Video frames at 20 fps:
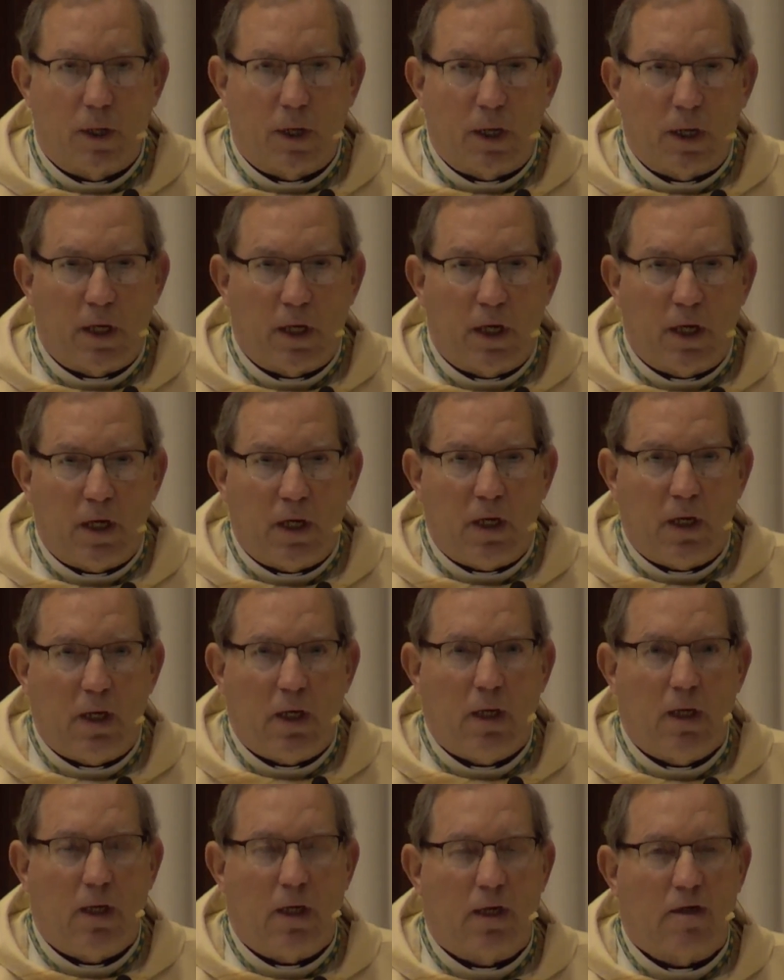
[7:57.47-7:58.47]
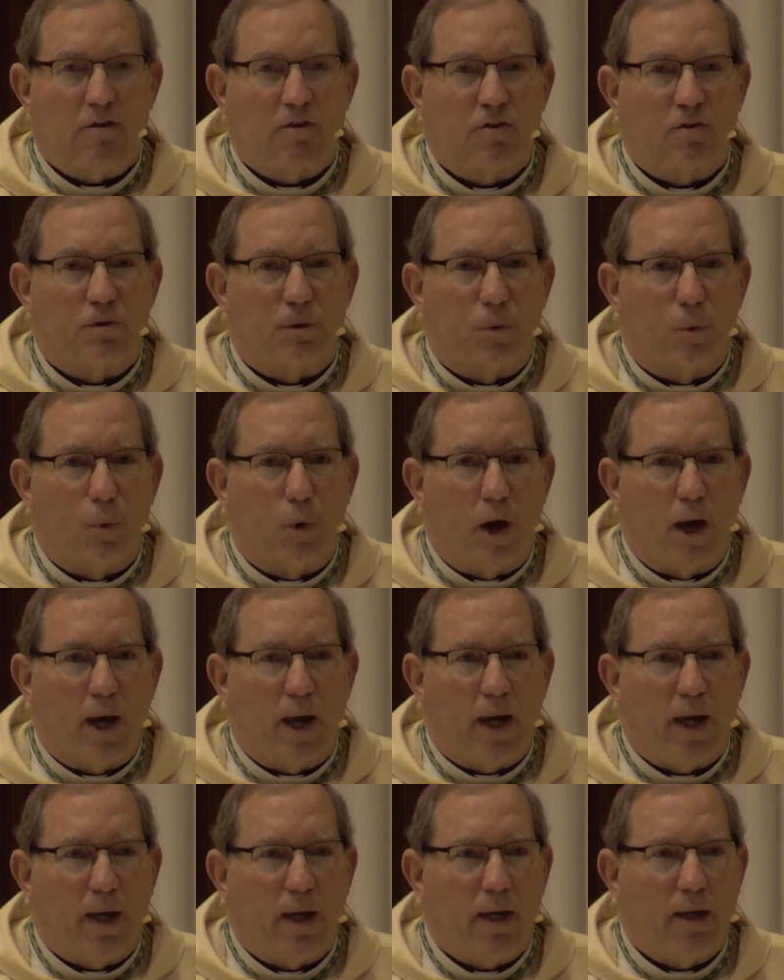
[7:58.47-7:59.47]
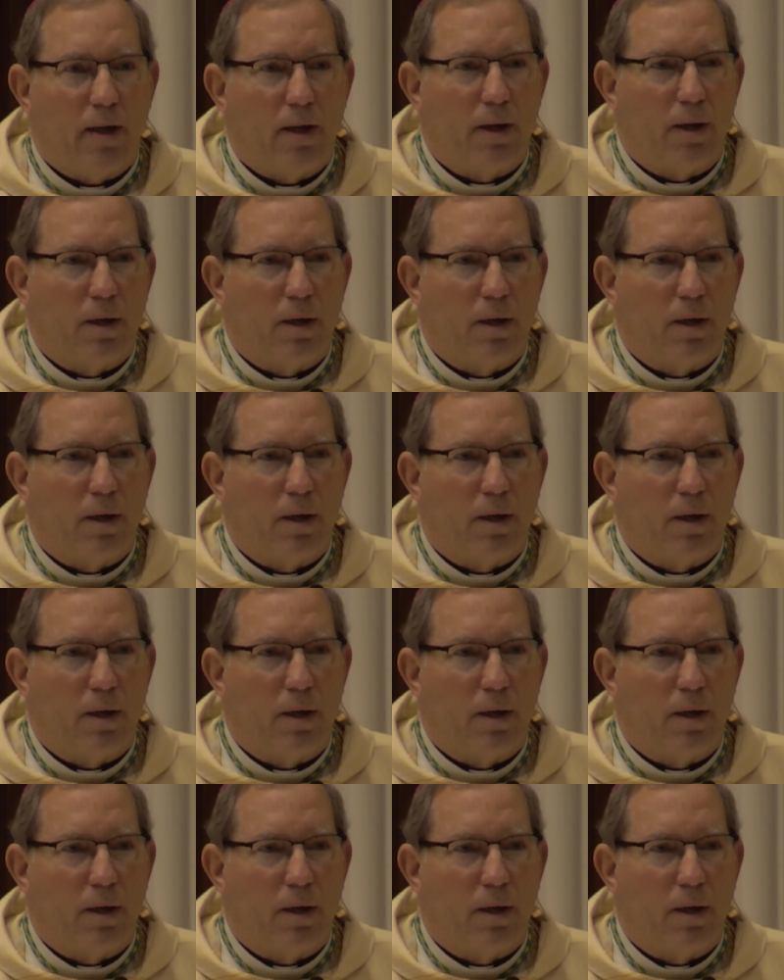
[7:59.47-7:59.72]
He is the way,